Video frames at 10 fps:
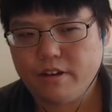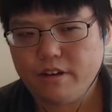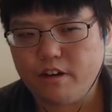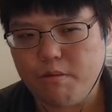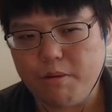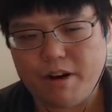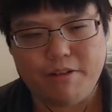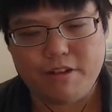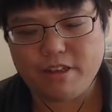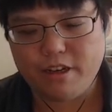Kobe Bryant
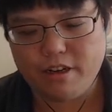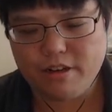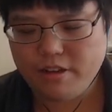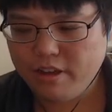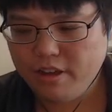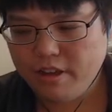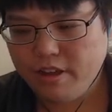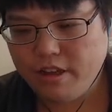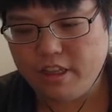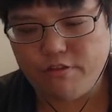once said,
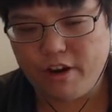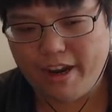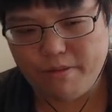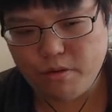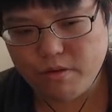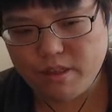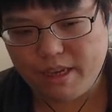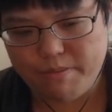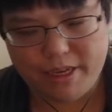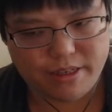different animal,
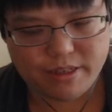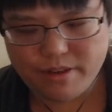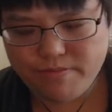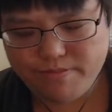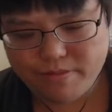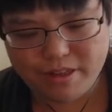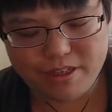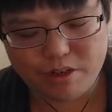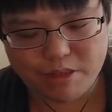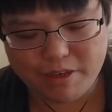same beast,
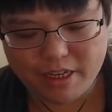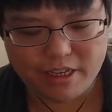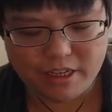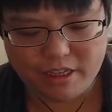so to speak.